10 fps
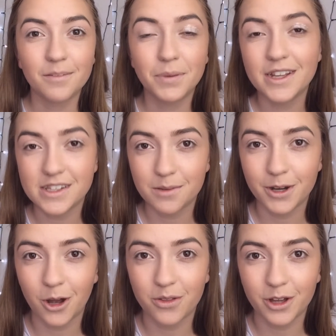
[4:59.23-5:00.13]
please let
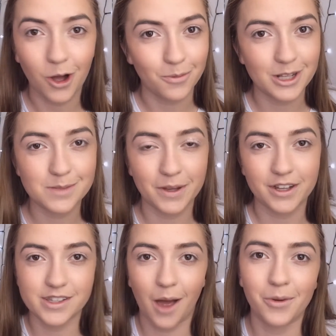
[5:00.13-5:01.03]
me know in the comments
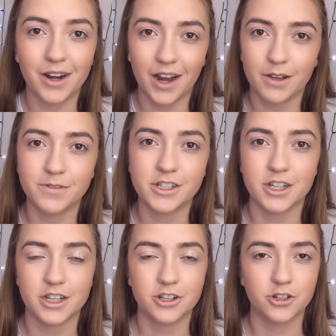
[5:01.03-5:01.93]
because I would love
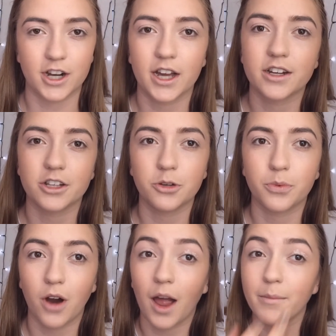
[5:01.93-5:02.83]
to try out a new
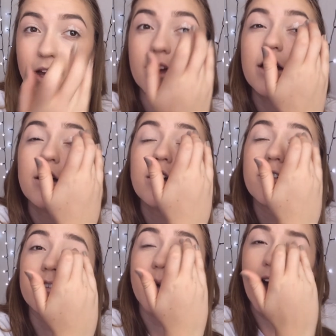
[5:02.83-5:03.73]
primer
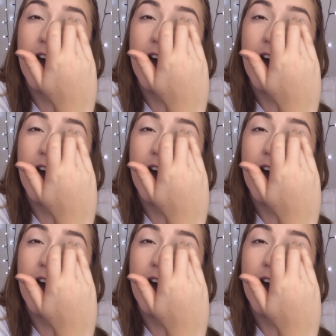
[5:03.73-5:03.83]
for my